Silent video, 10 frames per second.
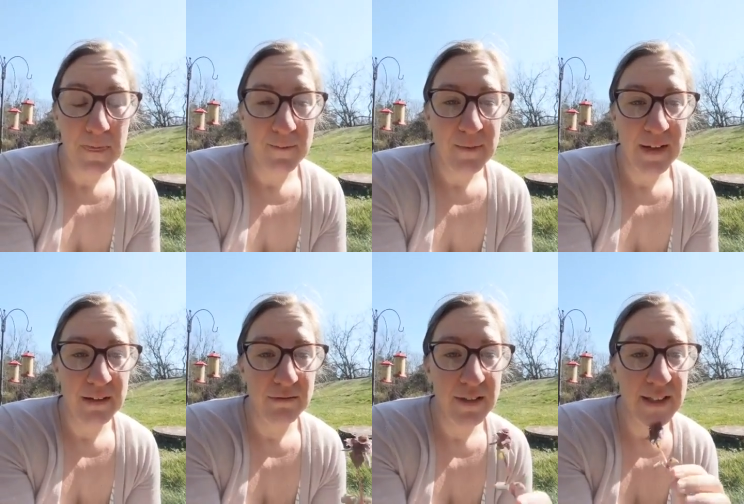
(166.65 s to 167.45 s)
We made
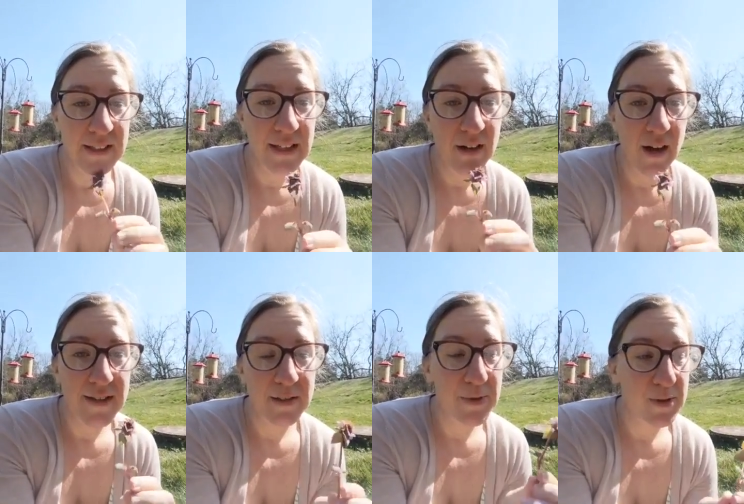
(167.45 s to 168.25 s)
a really
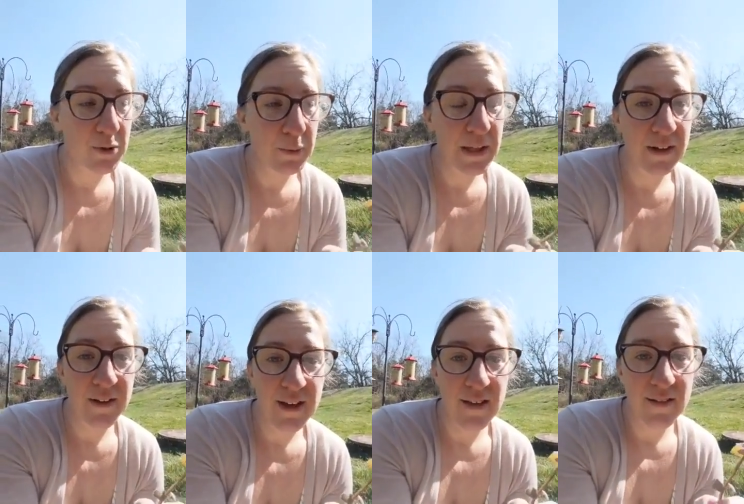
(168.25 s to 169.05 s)
awesome soup here
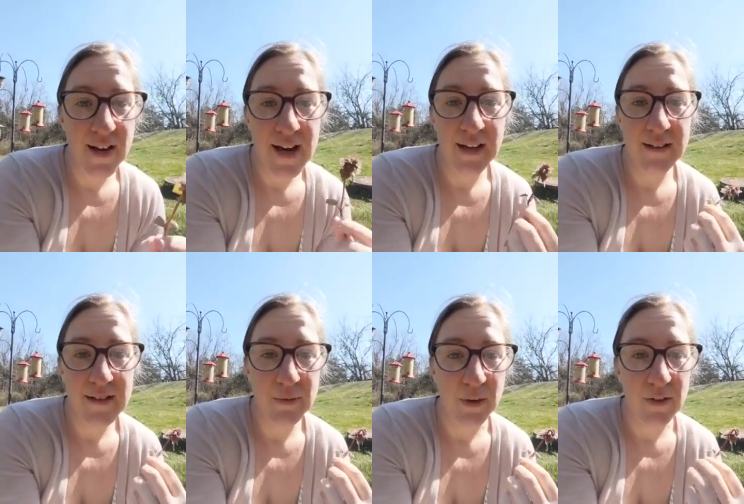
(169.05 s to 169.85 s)
the other
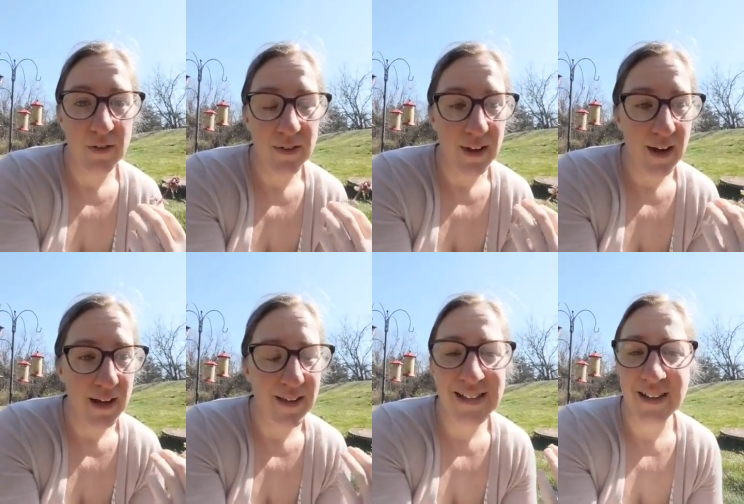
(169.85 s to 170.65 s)
night with
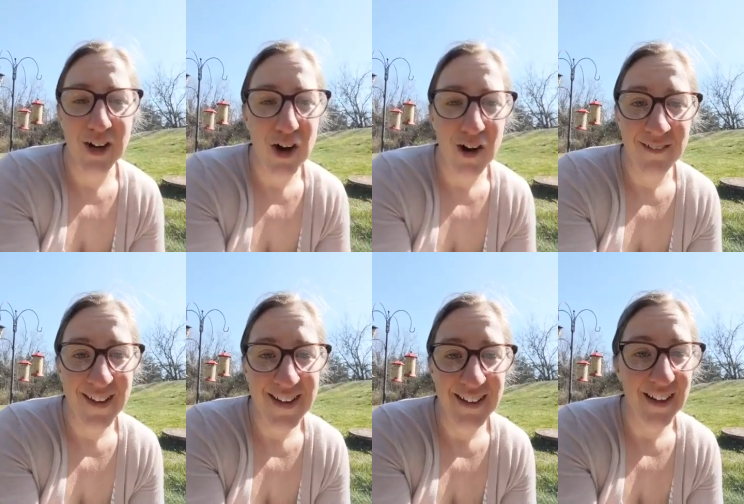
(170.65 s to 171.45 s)
lots of
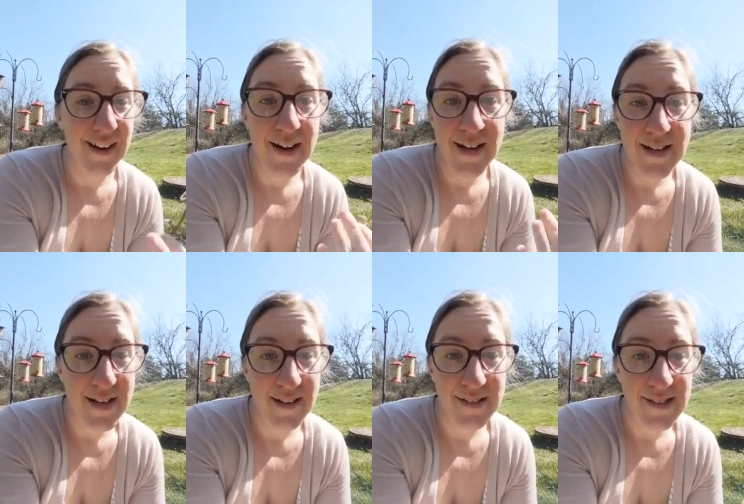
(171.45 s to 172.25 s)
garlic and
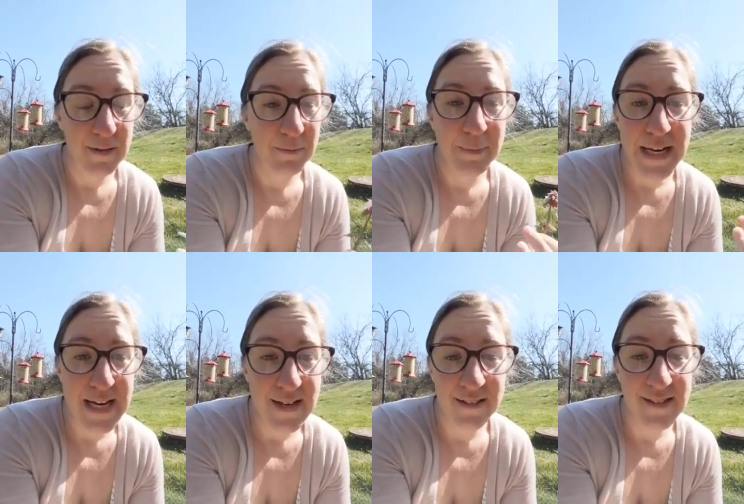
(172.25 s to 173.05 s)
onions and
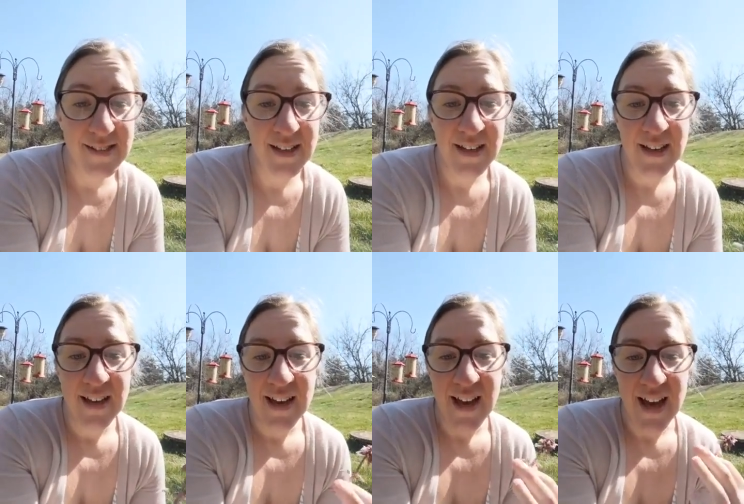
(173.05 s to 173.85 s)
beans
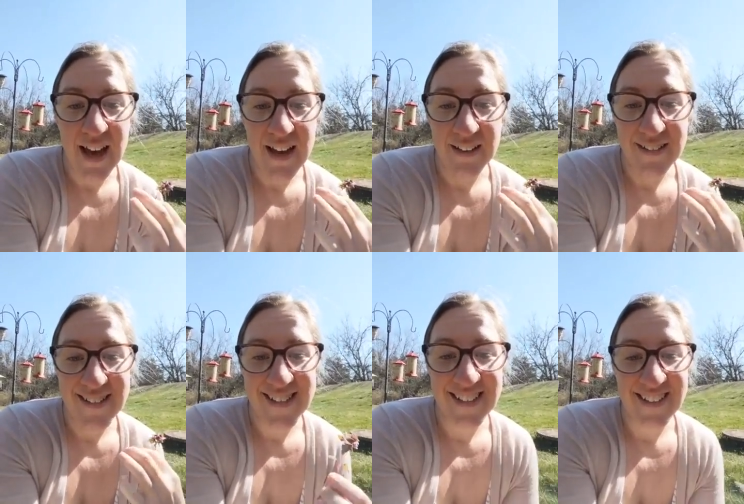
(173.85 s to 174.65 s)
and
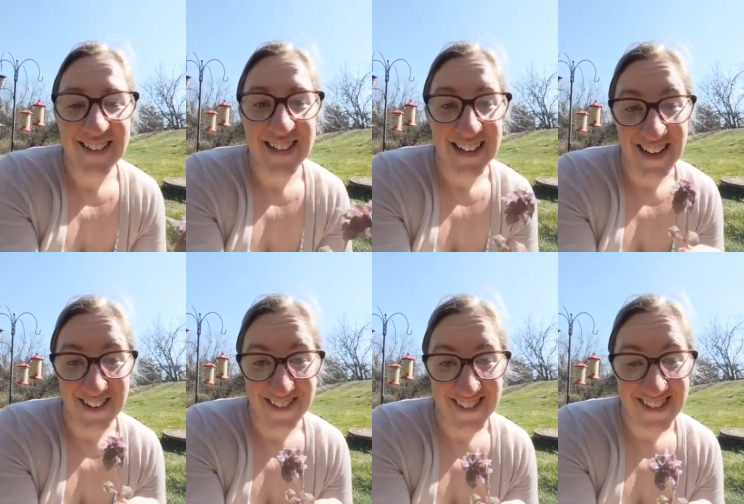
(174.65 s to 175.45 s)
dead
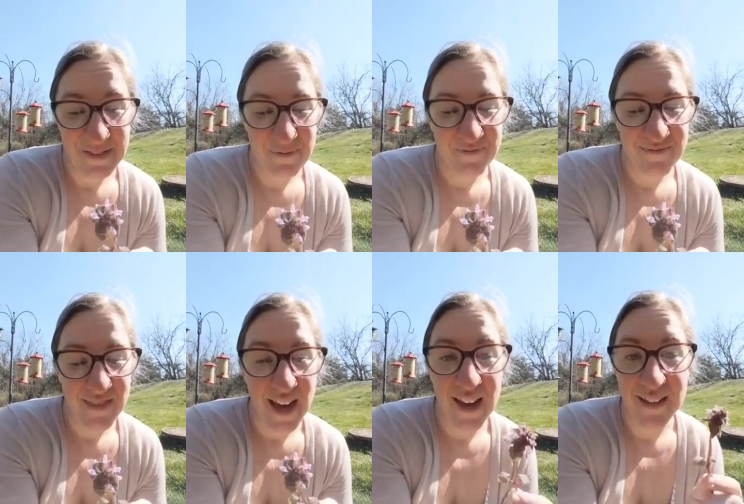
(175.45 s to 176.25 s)
nettles
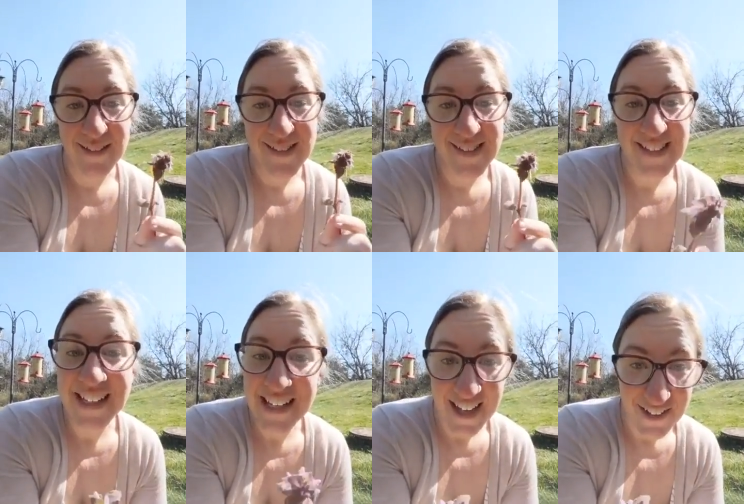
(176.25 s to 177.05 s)
and
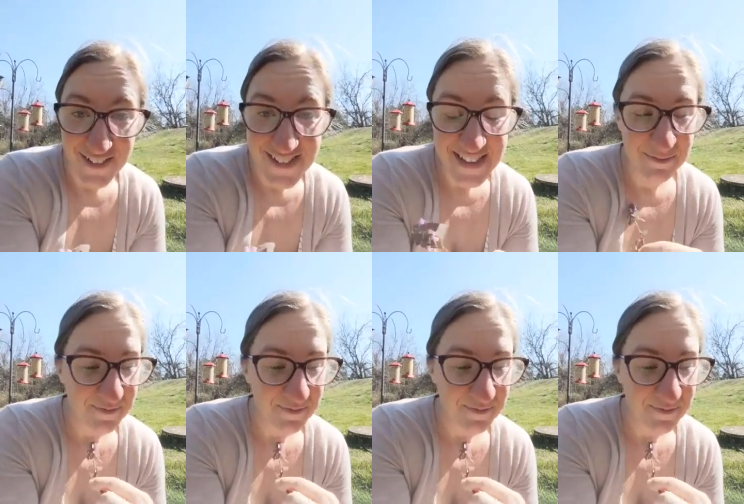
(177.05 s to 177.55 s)
stinging nettles